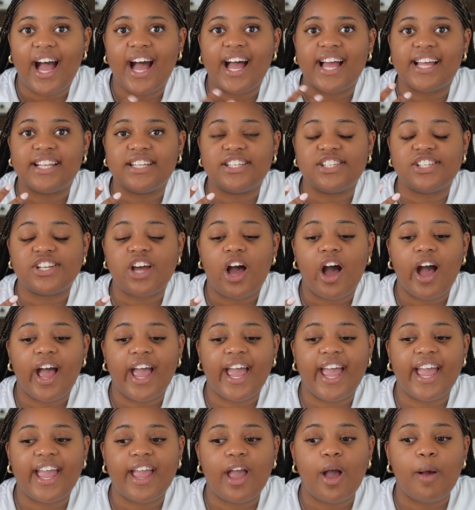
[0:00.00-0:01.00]
and
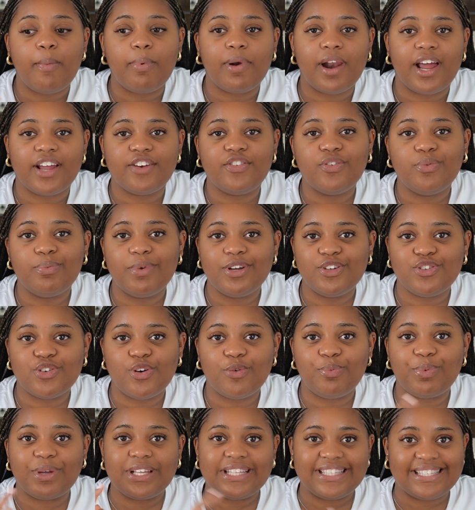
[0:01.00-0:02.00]
I applied for my
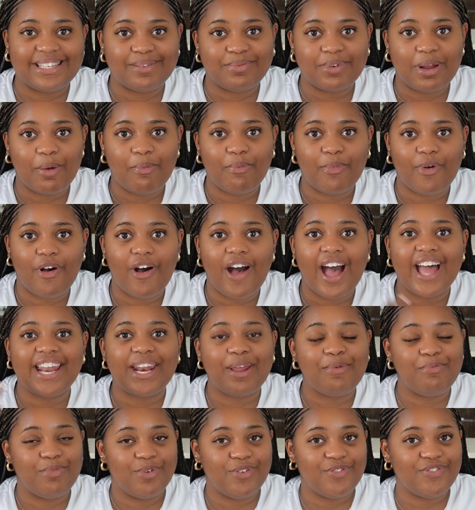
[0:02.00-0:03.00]
job in September and
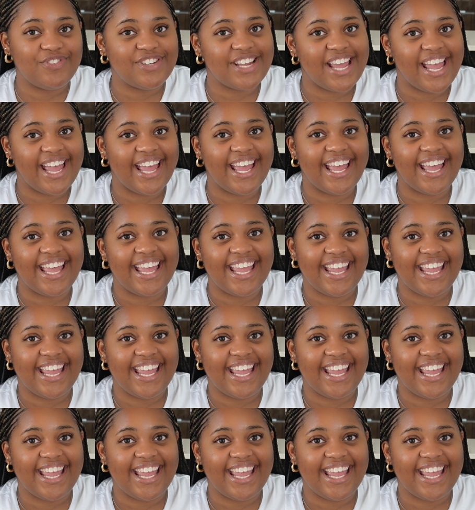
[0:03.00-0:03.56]
I moved here